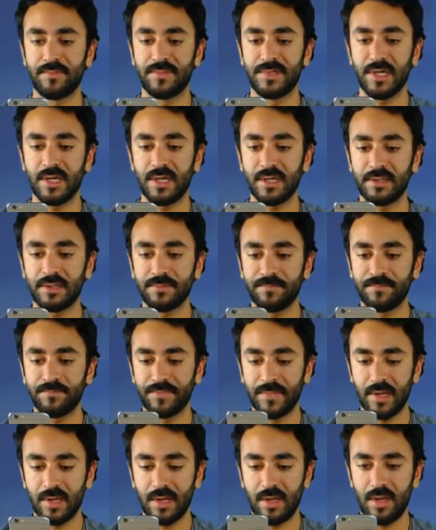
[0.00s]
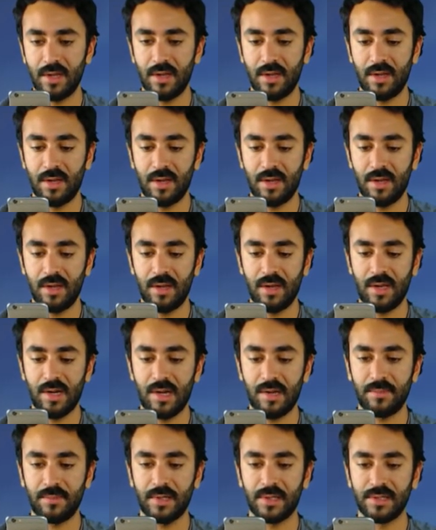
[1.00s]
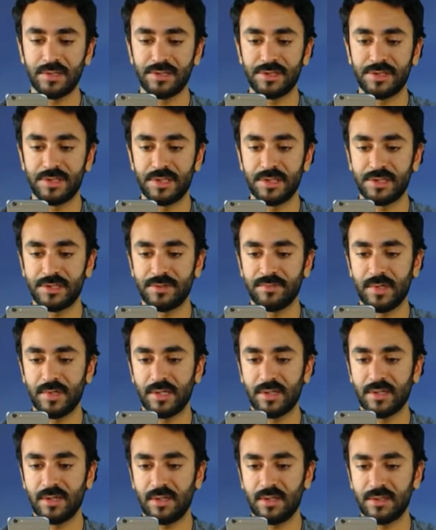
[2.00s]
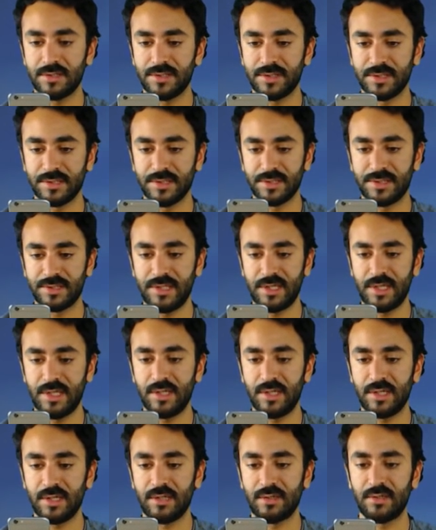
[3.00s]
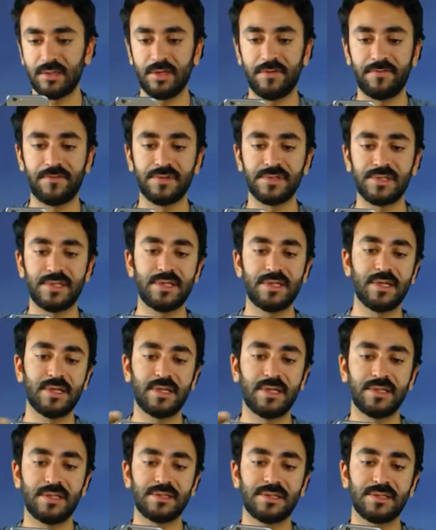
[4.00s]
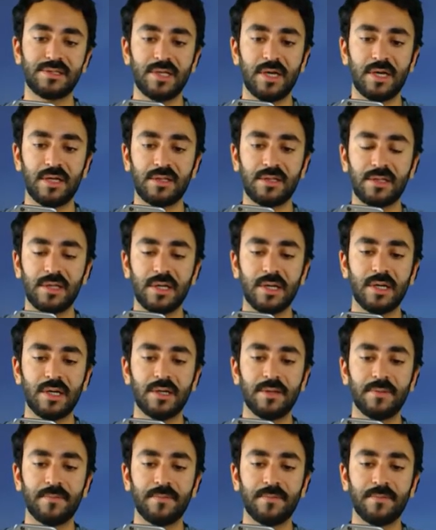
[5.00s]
tap done. And I'm gonna change my color, as you can see. And if you see that it's not,